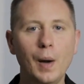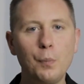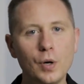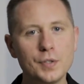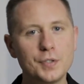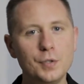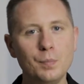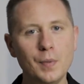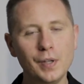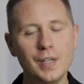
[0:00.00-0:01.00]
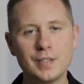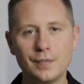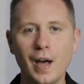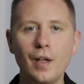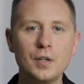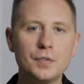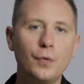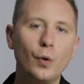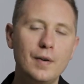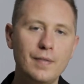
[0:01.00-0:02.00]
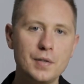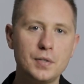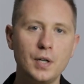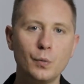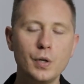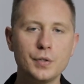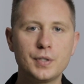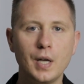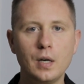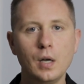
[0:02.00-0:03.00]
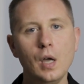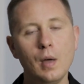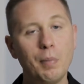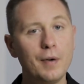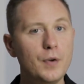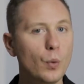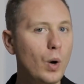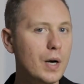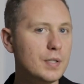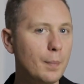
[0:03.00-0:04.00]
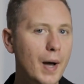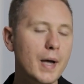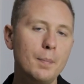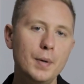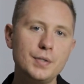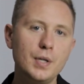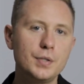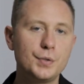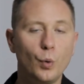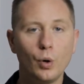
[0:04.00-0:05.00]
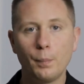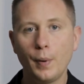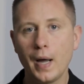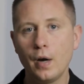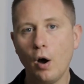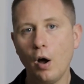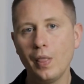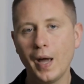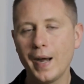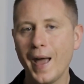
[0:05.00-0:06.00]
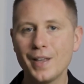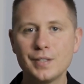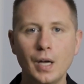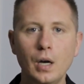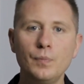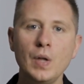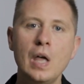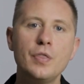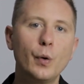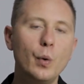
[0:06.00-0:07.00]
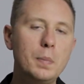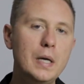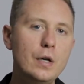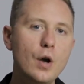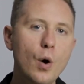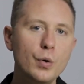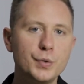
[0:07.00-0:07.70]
upwards to millions of dollars for investing in real estate. But if you're wanting to buy a business or buy an online asset, there would be no